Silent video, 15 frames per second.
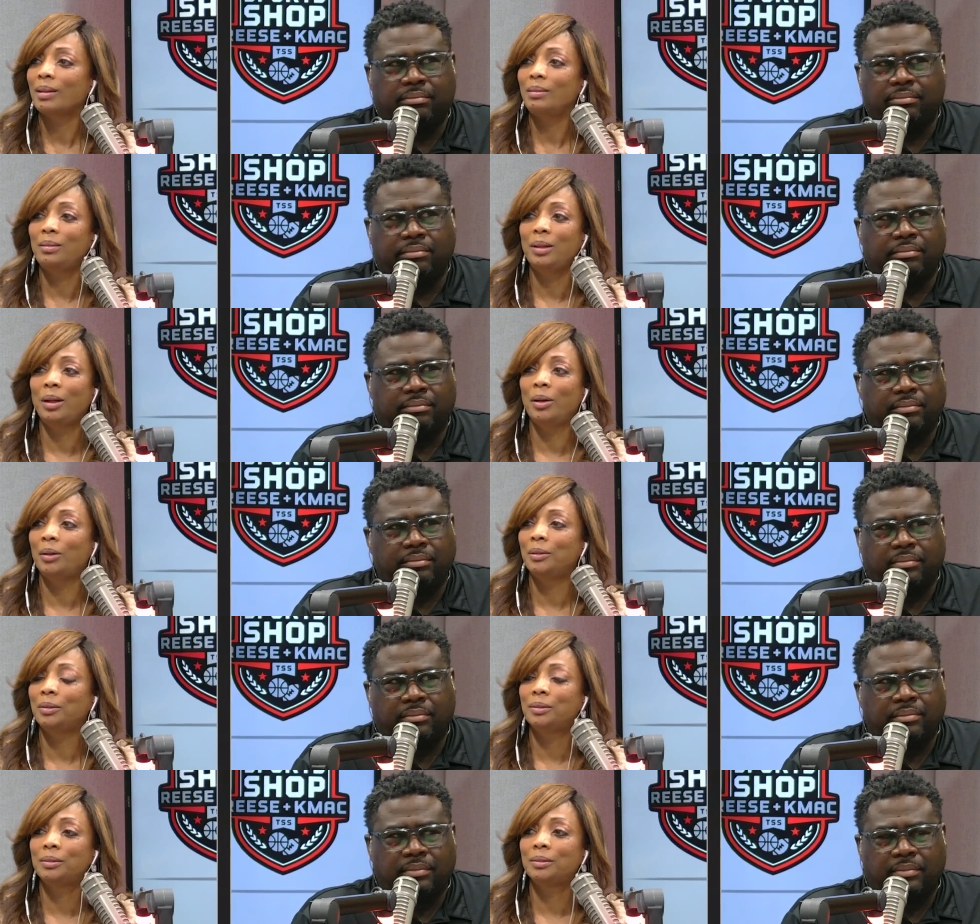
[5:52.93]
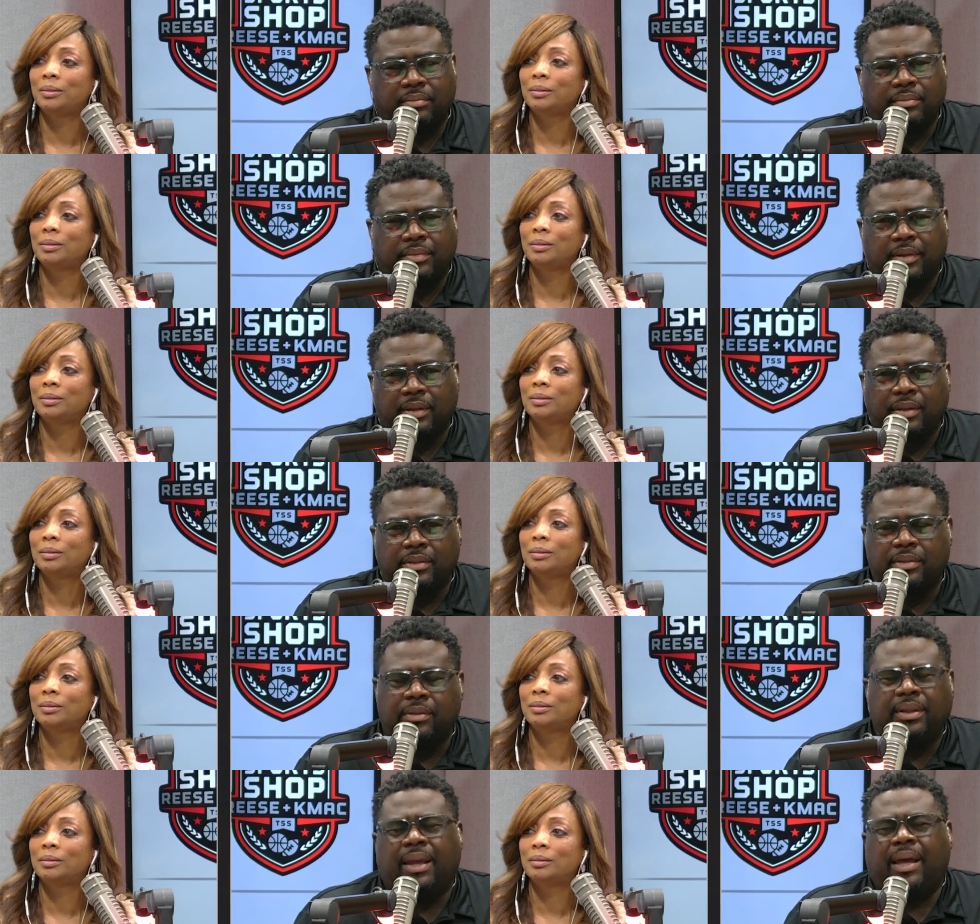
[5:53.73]
Speaker 1: mm-hmm. knee yeah. or foot. So
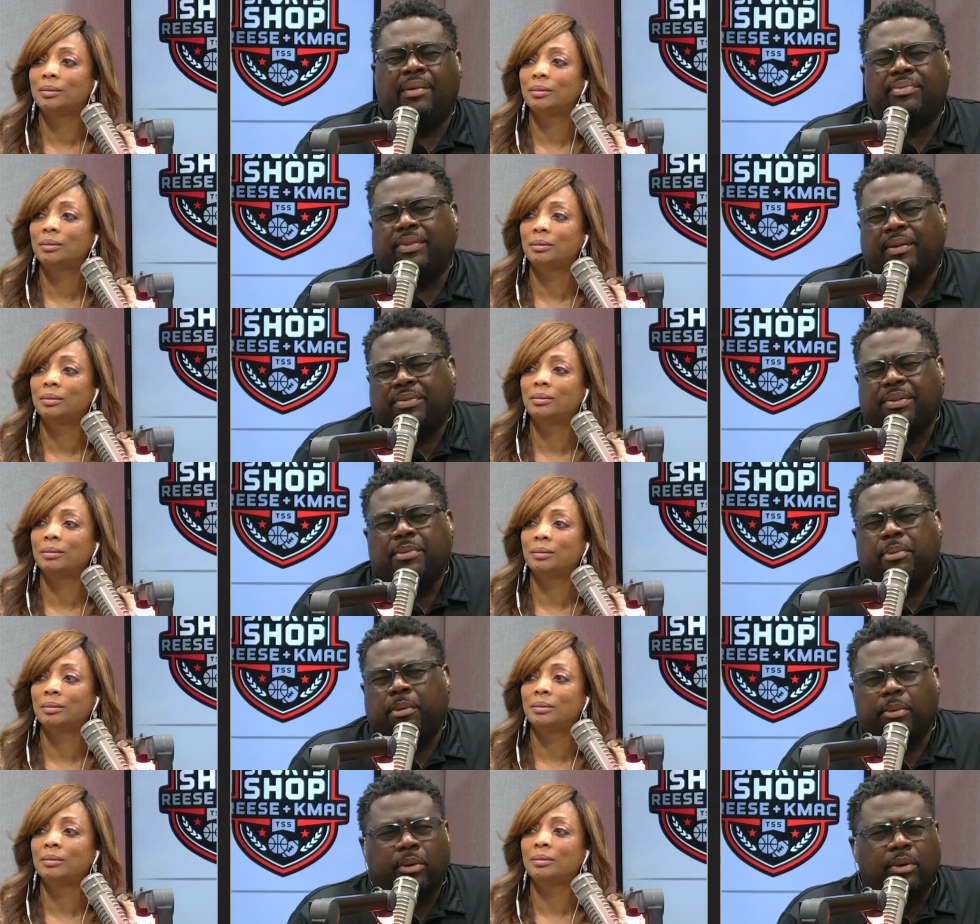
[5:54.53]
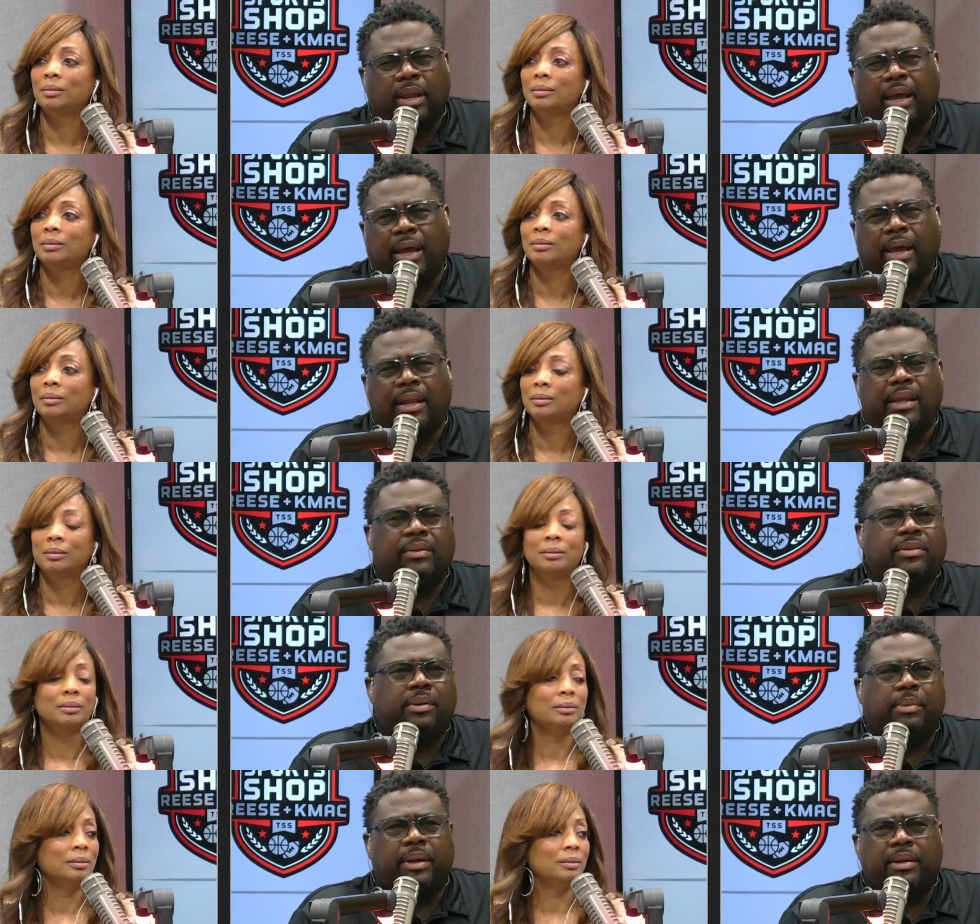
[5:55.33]
yeah, I've, I've seen people online. They
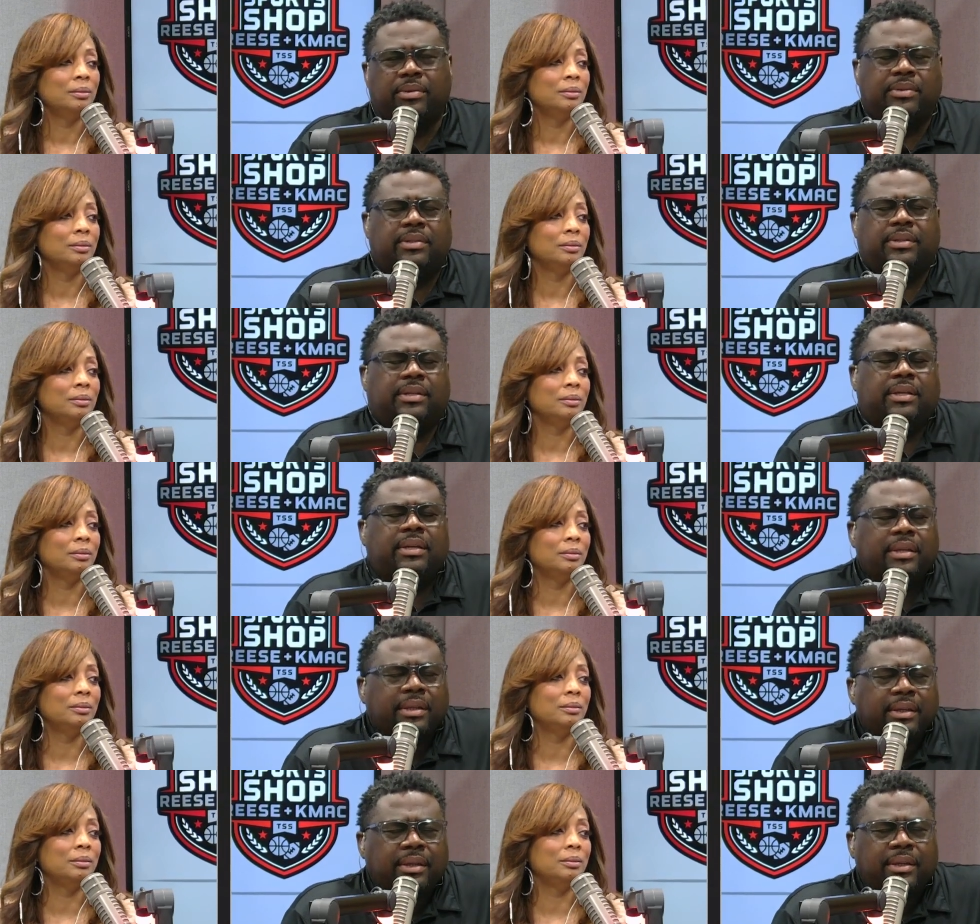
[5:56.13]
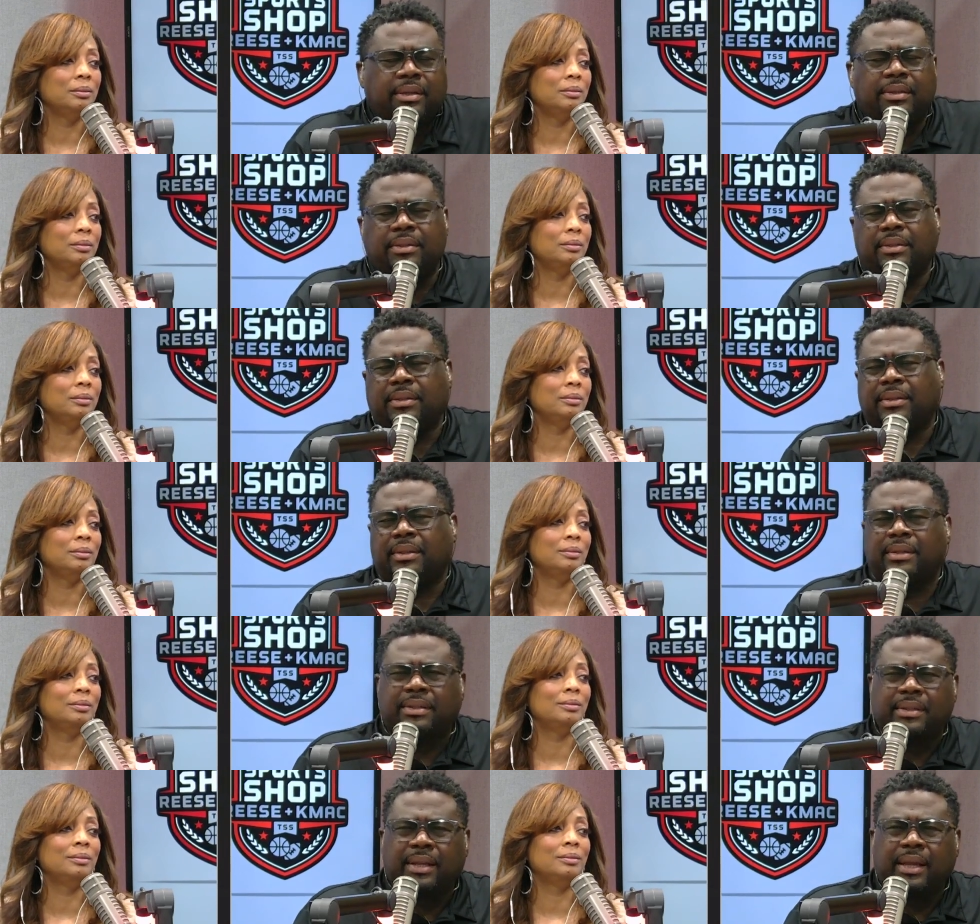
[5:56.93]
talk about it was Achilles and
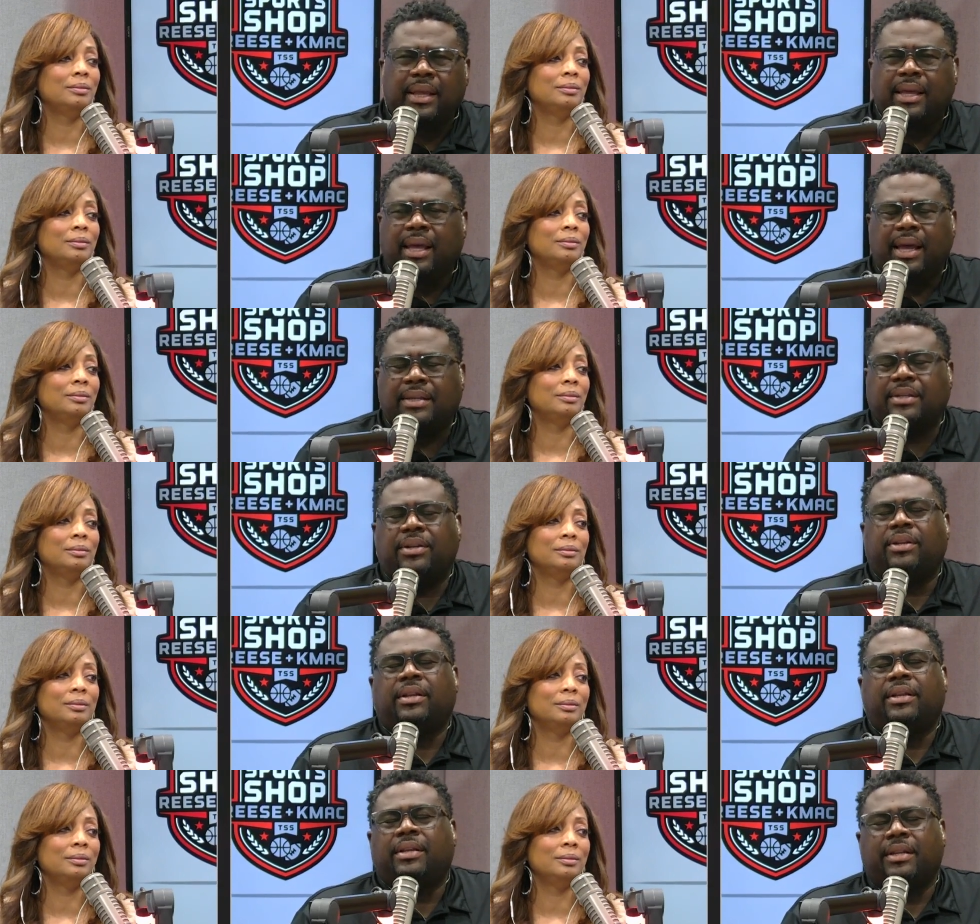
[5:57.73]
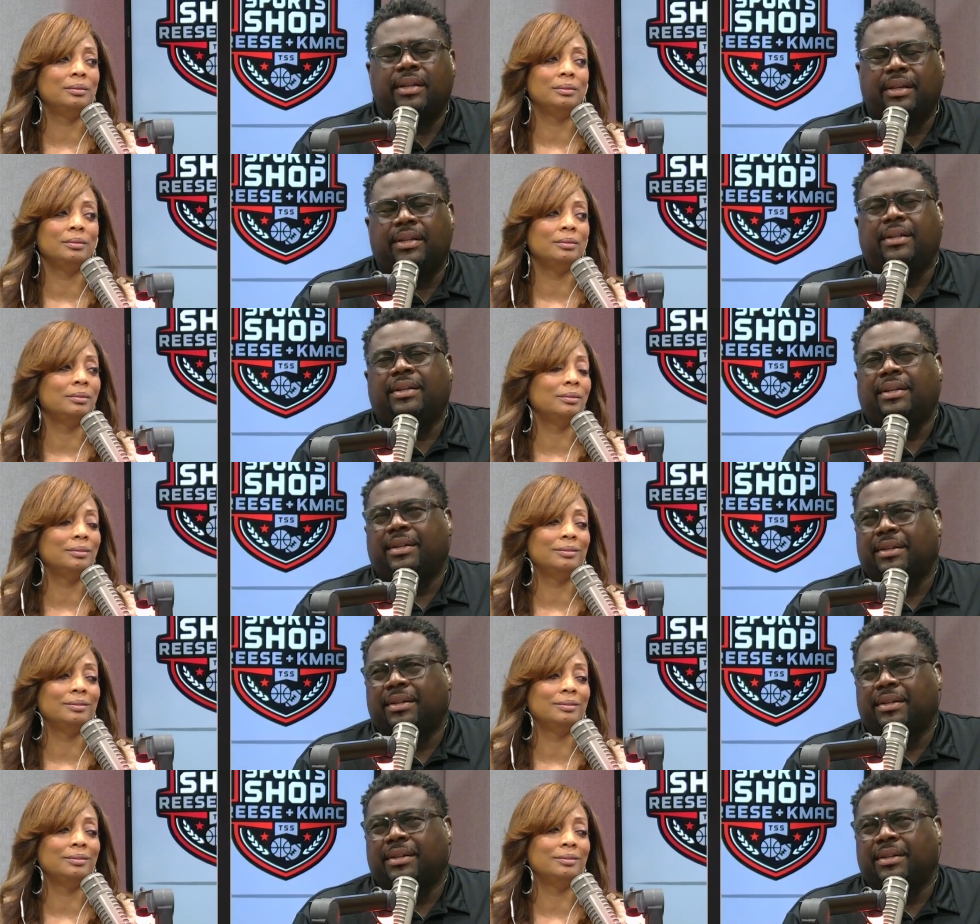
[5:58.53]
this and that. I said, "No, no, no, no, no.